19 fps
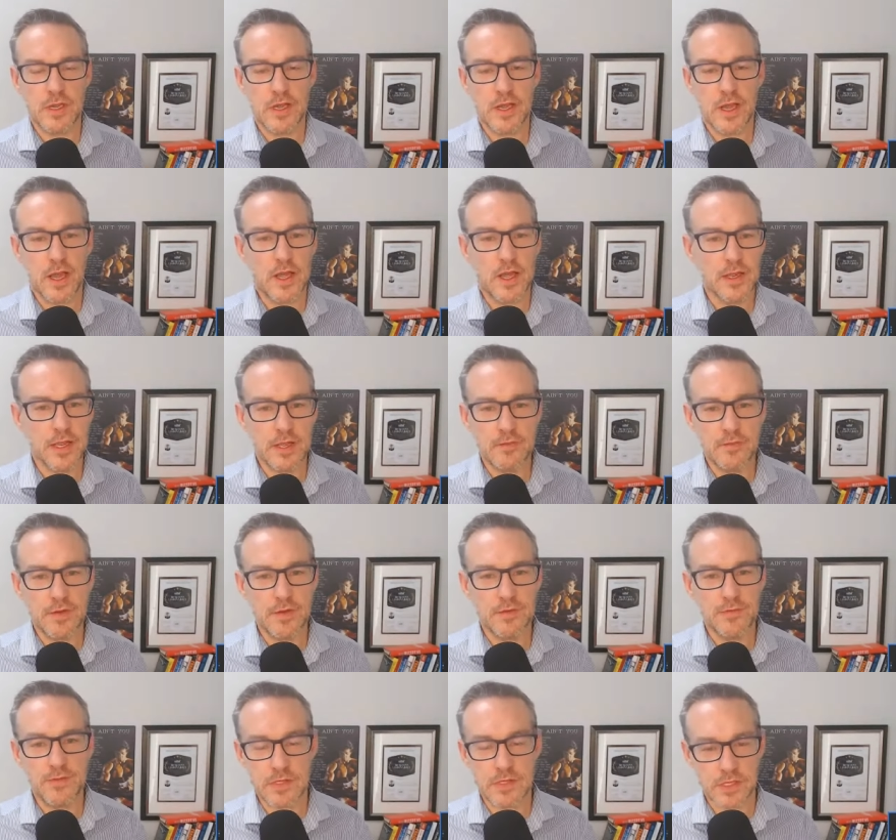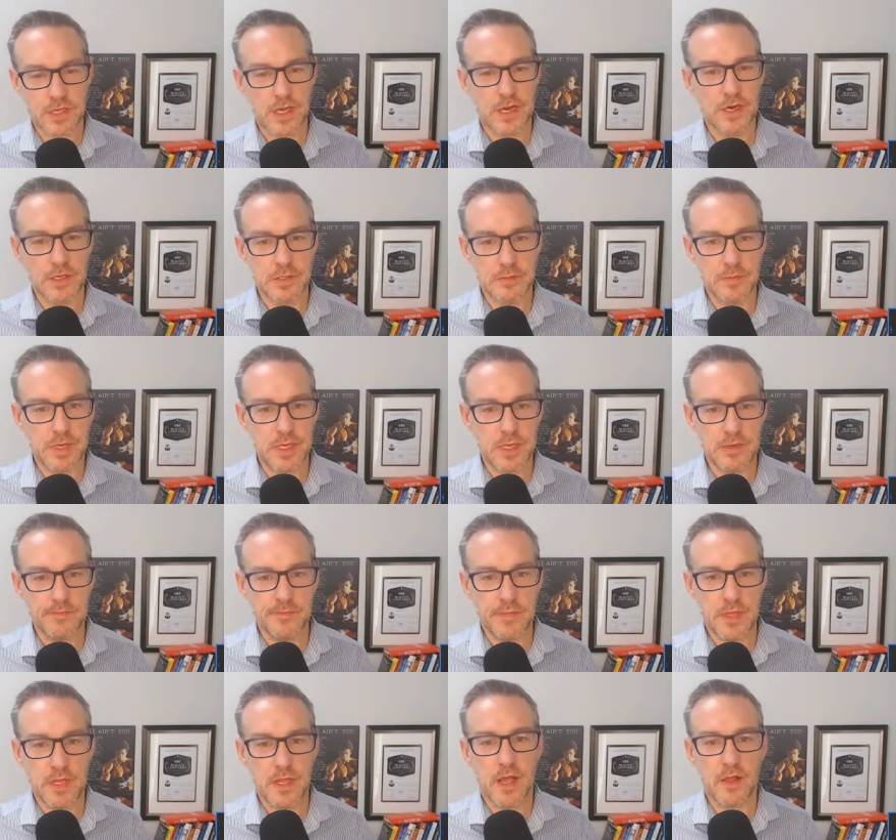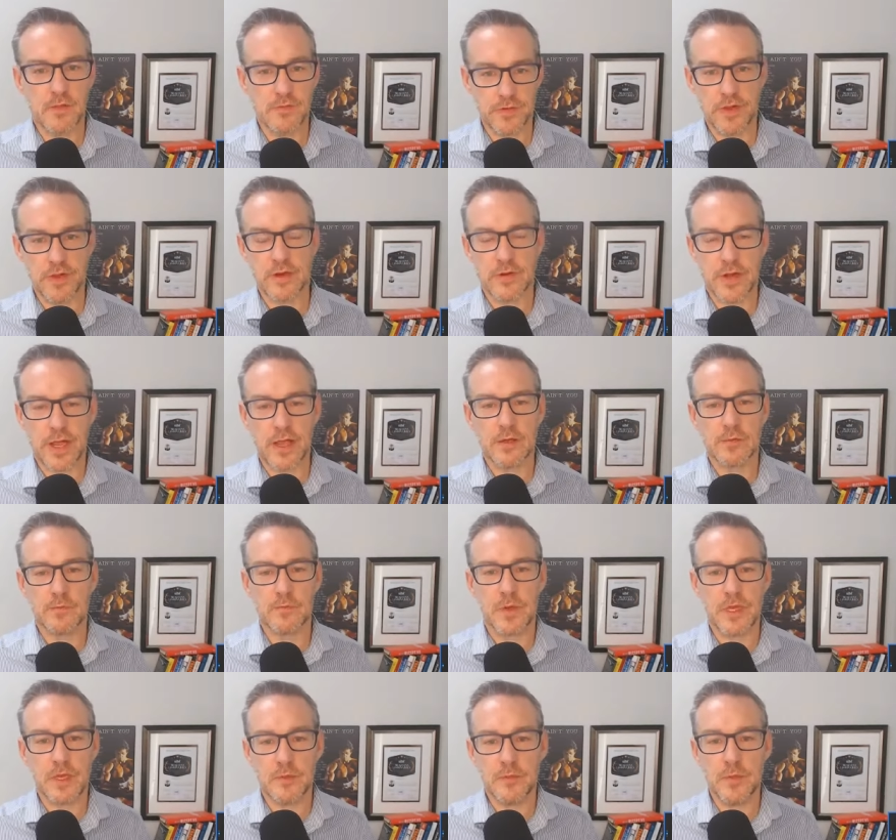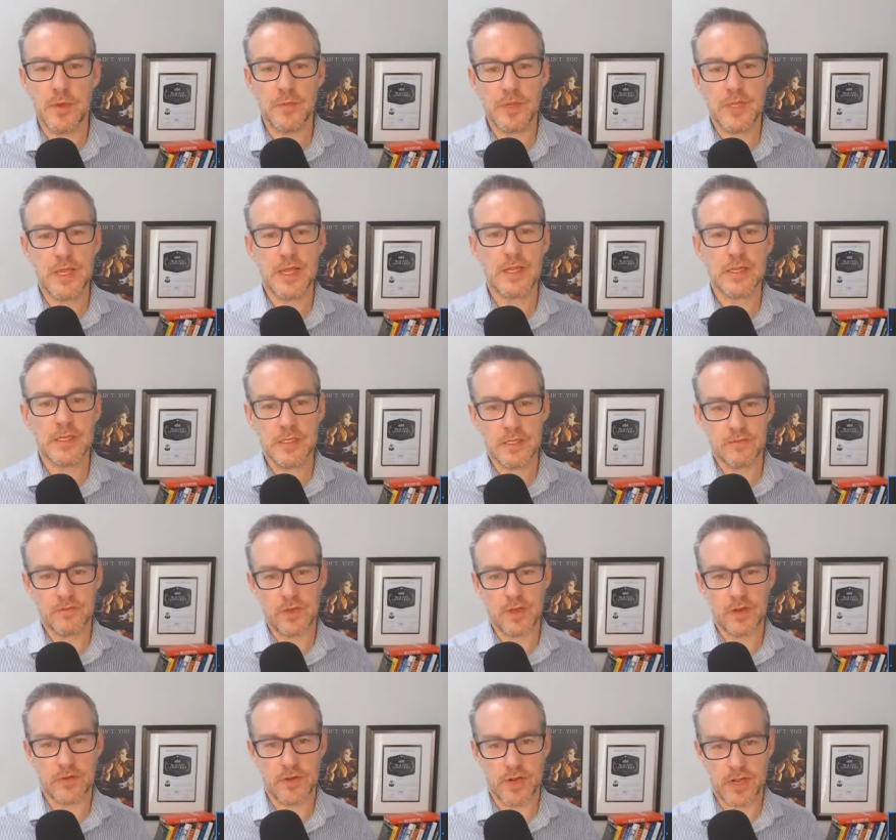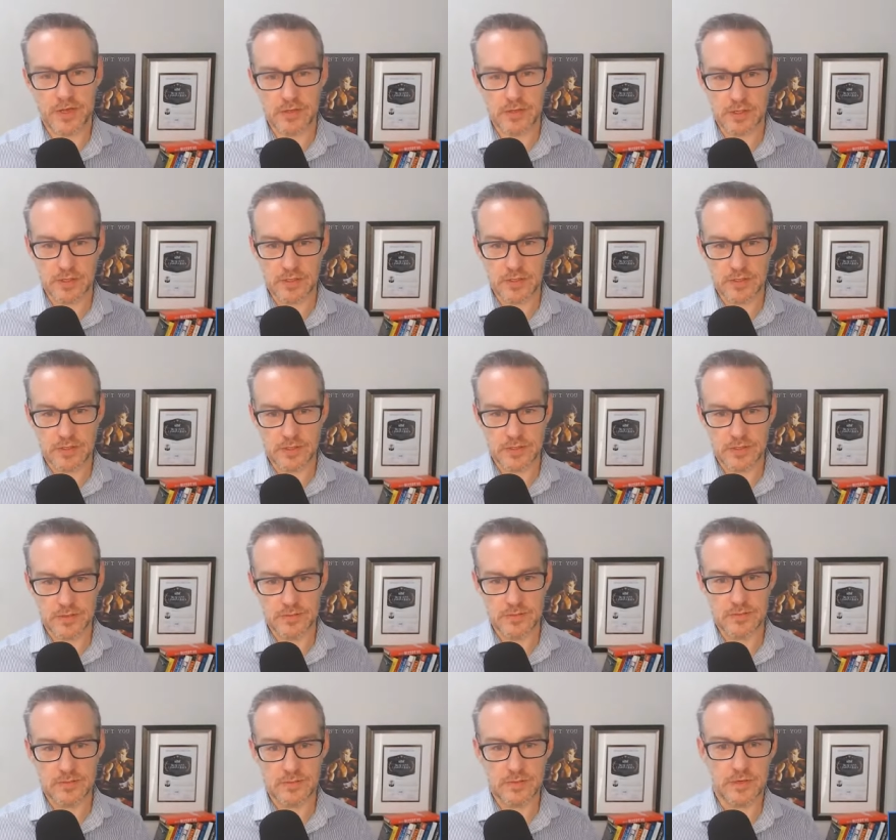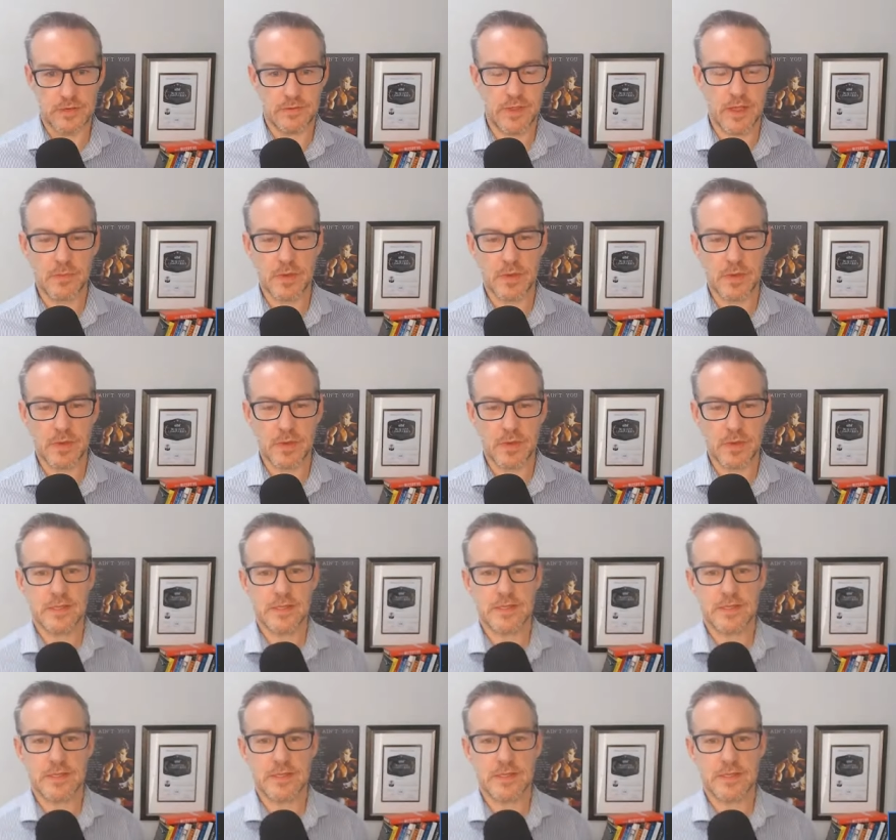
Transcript: And even if it scares me, I'll figure it out. My commitment then is to figure it out. If that makes sense.